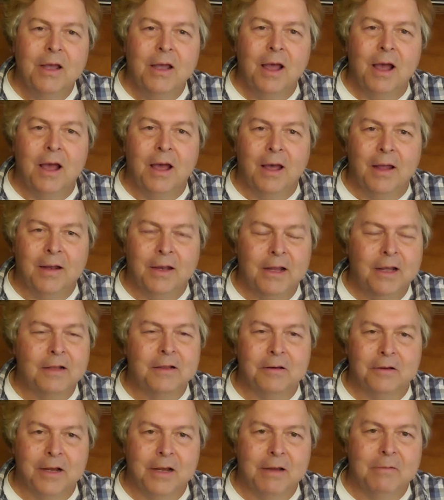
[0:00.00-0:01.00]
and
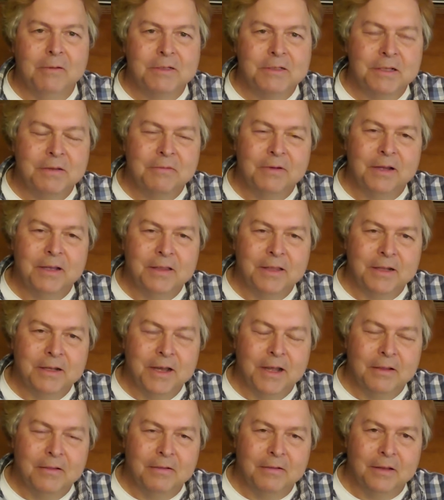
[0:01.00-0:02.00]
Hitler, he was living in the
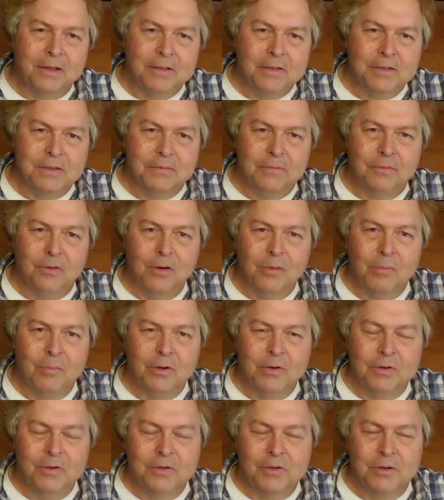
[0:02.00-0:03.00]
Netherlands, the
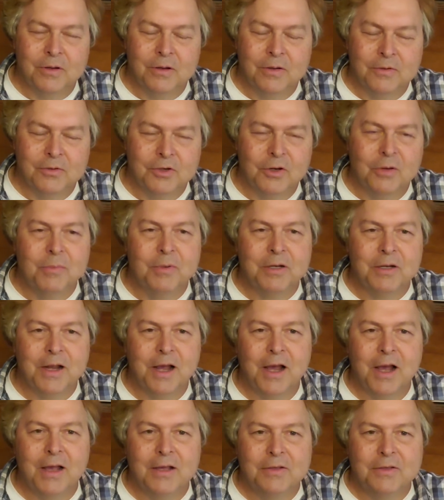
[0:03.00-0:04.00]
former German
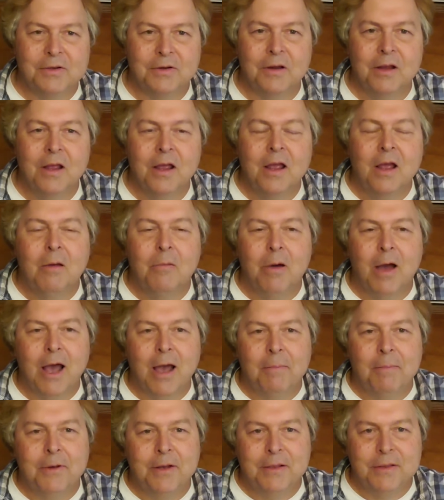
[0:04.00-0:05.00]
Kaiser. What
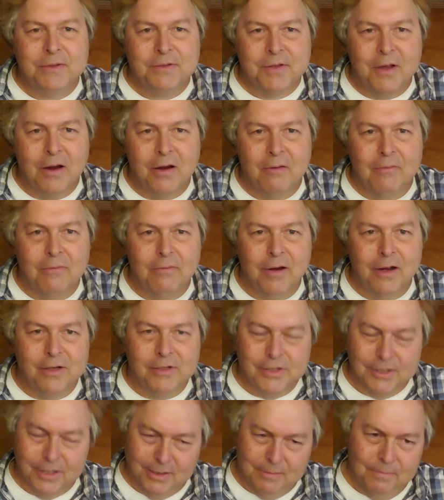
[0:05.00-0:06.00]
happened to the Tsar of
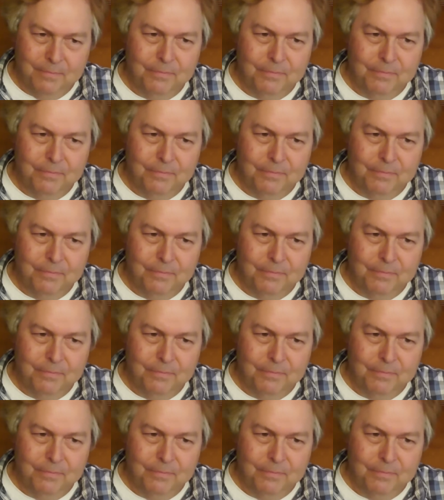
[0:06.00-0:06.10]
Russia?